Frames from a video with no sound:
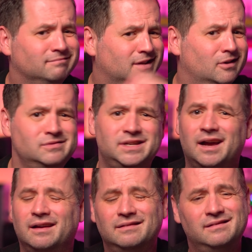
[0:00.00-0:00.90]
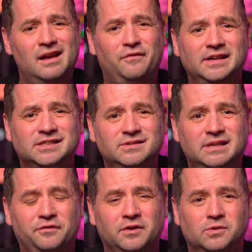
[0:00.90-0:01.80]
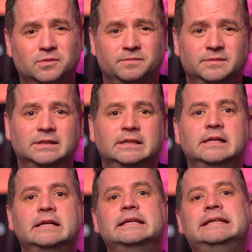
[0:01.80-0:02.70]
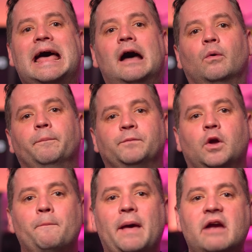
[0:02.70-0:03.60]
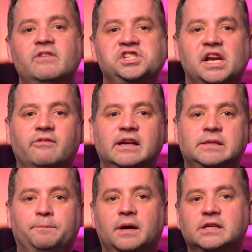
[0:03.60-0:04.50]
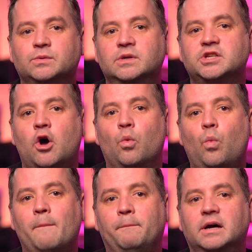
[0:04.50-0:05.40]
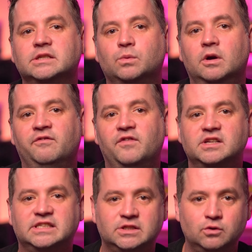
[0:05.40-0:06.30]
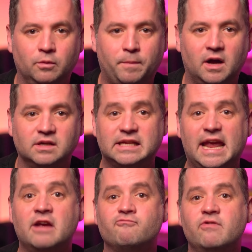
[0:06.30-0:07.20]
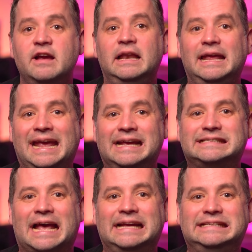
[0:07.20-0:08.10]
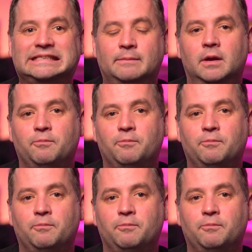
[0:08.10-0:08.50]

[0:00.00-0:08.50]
told ya, nothing too difficult. Now, comparing generating passwords on 1Password versus NordPass, it really is a similar